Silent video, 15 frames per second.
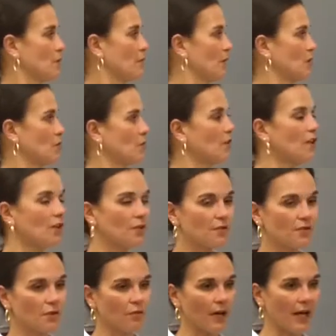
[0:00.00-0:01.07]
So make sure you
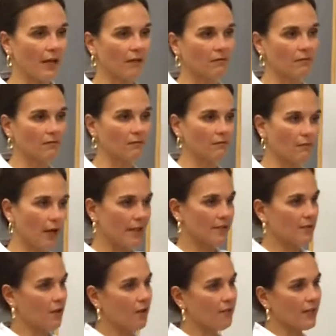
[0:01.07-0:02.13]
use the
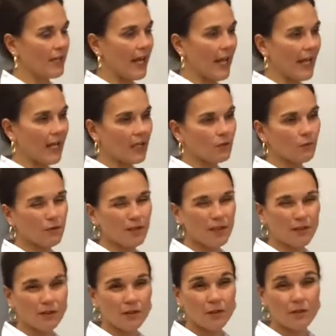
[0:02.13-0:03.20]
right solvent, and
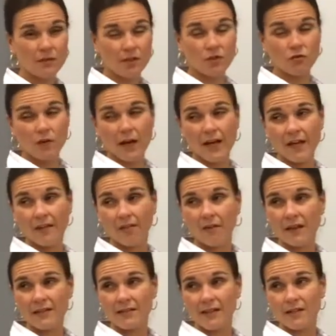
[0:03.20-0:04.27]
we're using dry
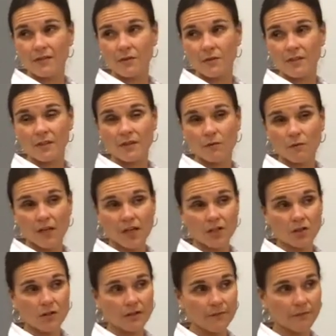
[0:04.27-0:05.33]
ethyl acetate so it's in the
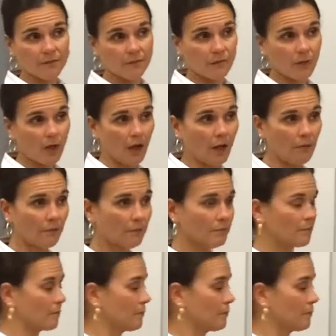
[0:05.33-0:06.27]
reagent head,